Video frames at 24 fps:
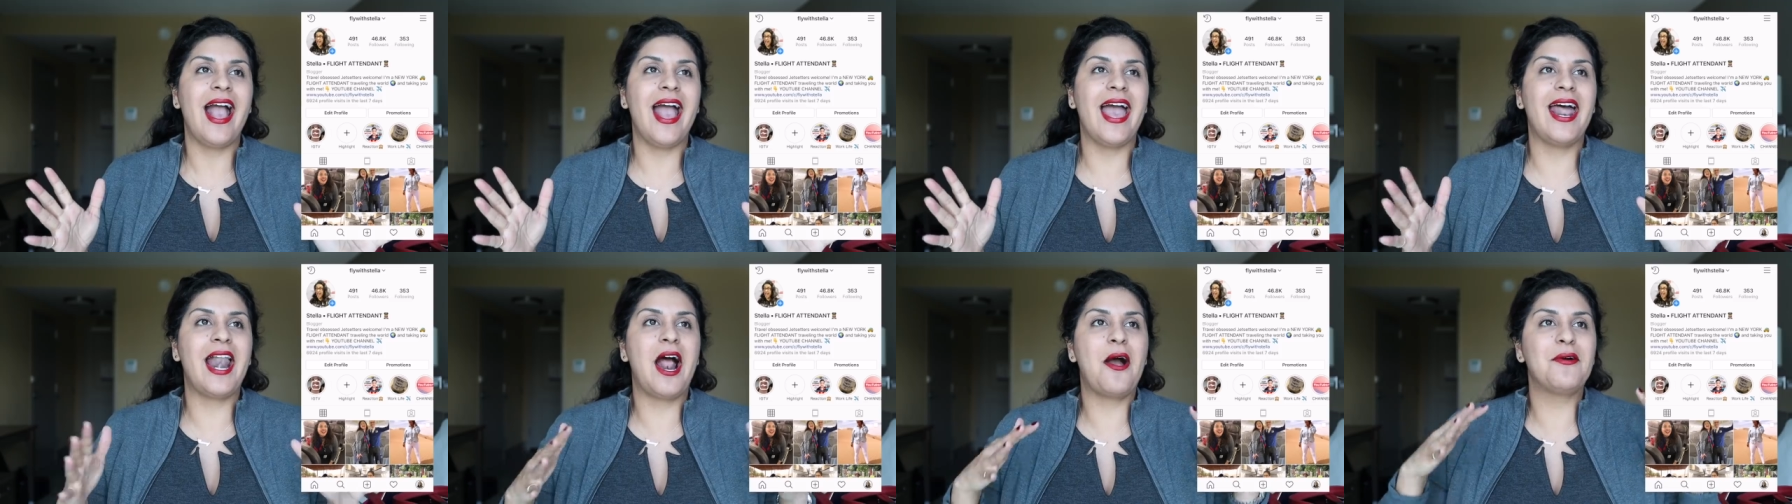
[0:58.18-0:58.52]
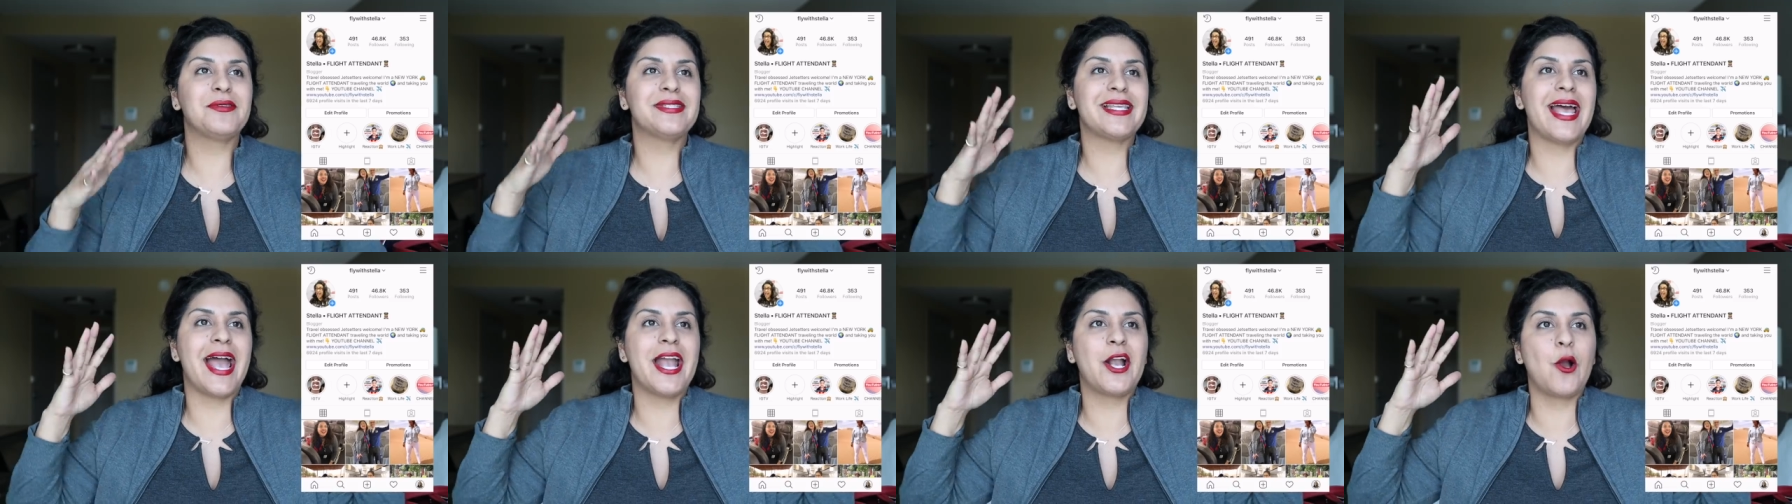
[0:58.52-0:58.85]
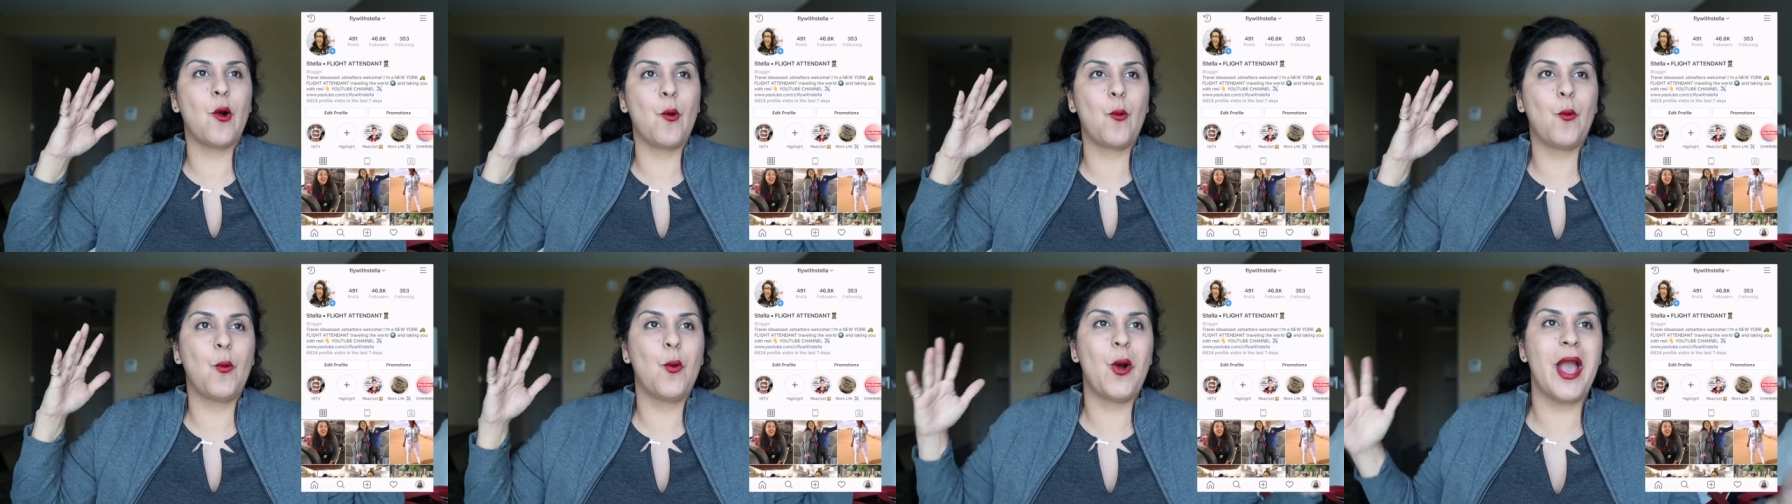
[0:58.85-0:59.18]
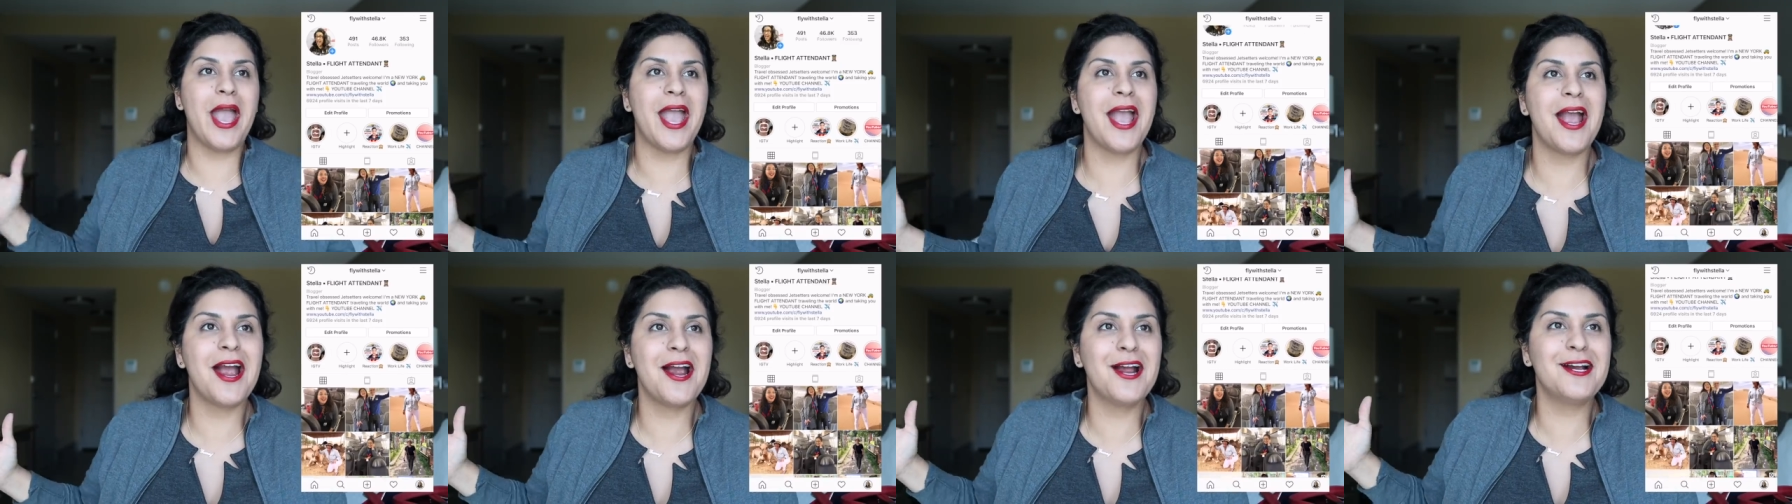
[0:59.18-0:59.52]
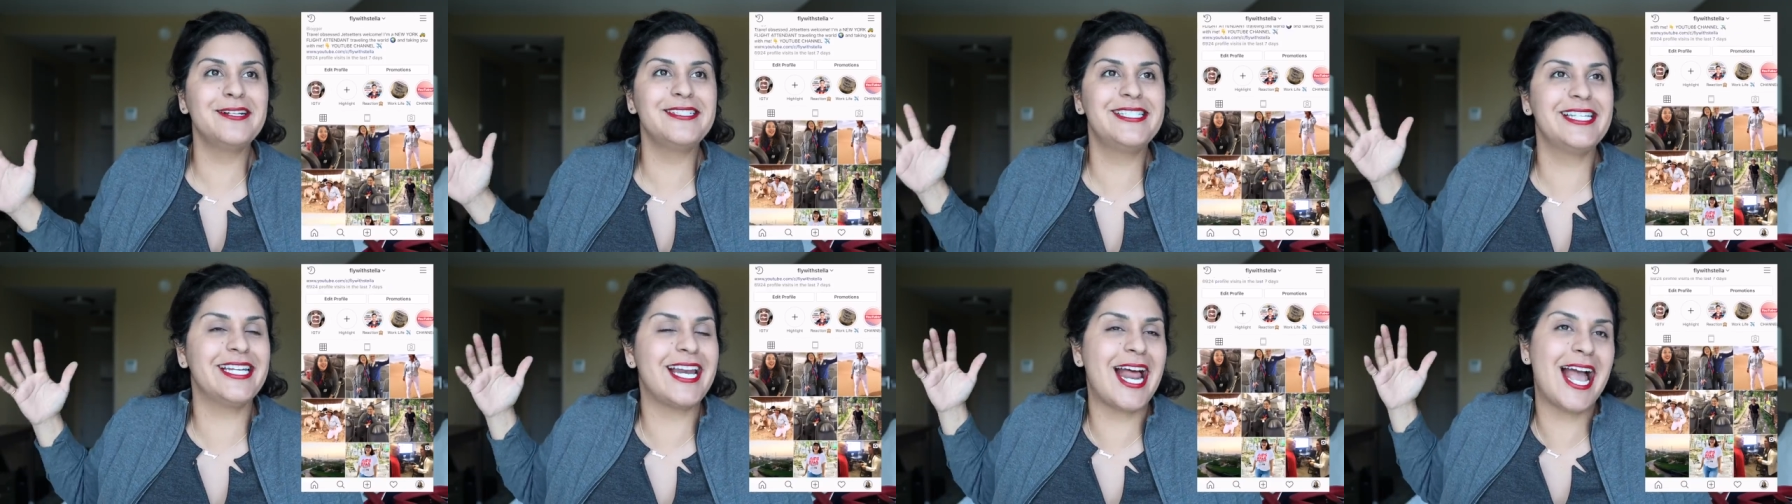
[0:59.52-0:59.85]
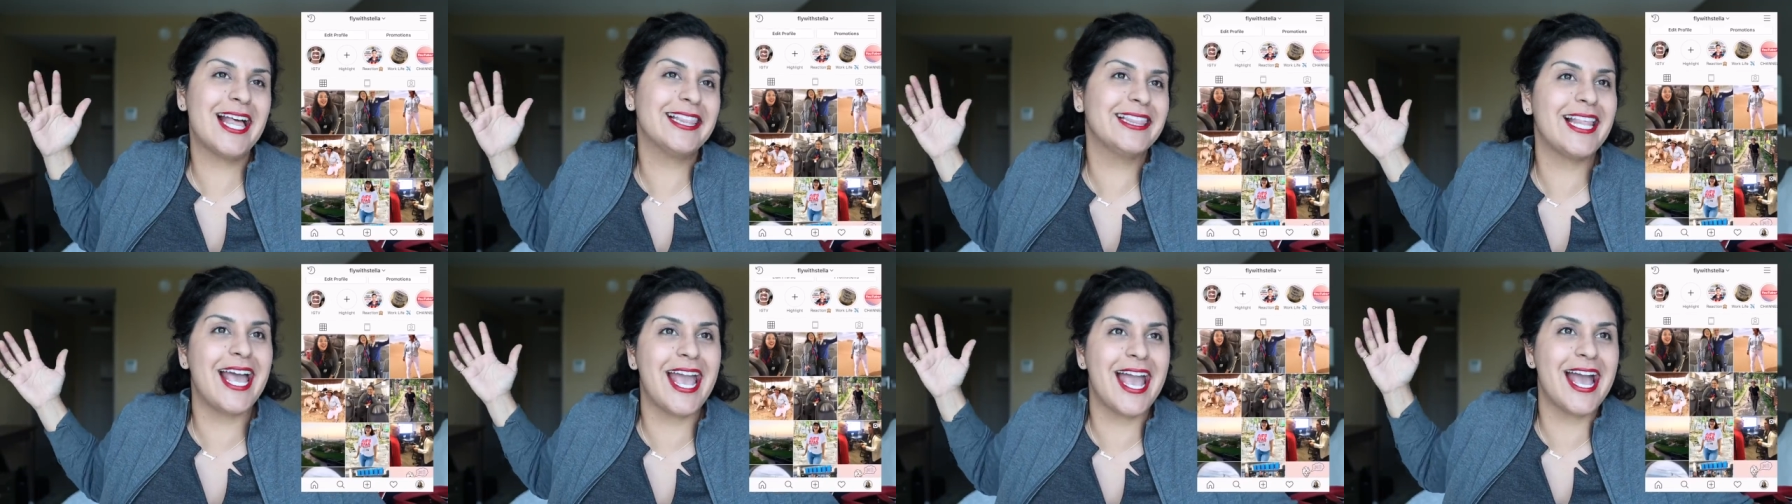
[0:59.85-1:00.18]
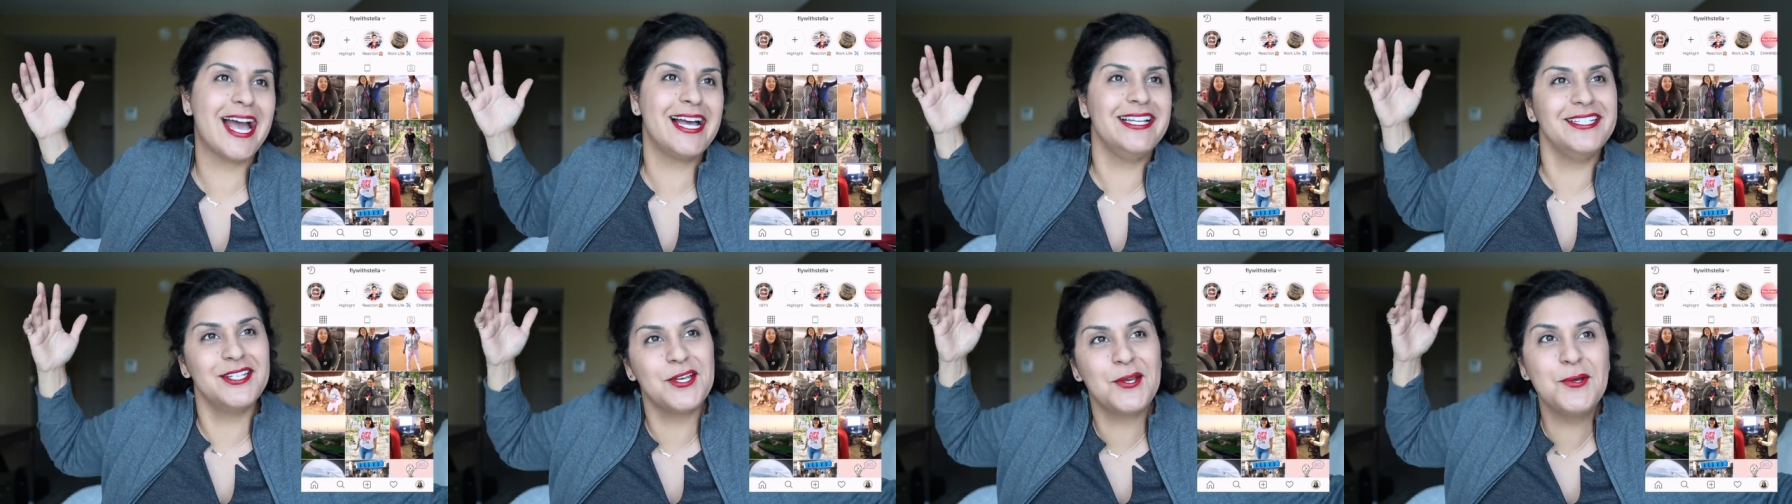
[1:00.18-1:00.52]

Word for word: and I was like, where did I land?